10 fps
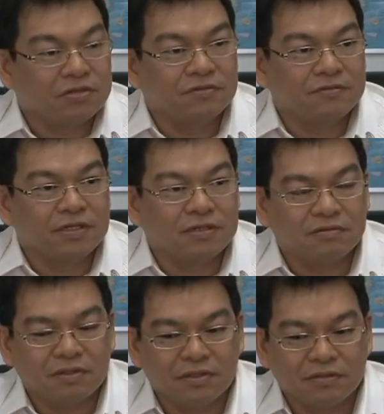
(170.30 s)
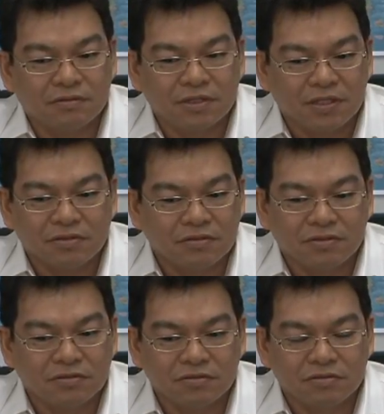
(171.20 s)
conflict will not
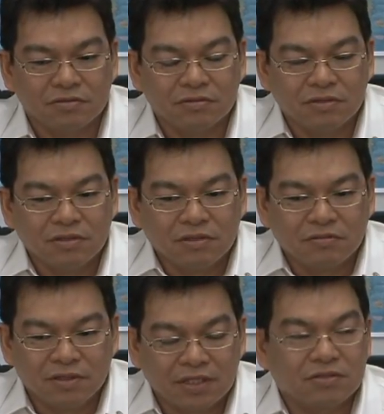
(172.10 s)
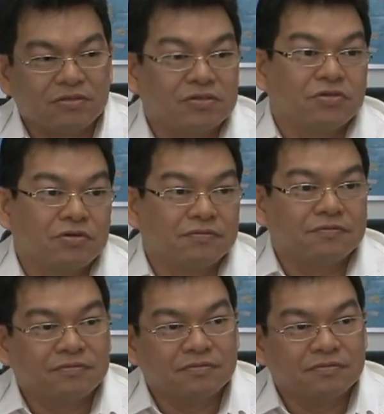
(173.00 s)
resolve.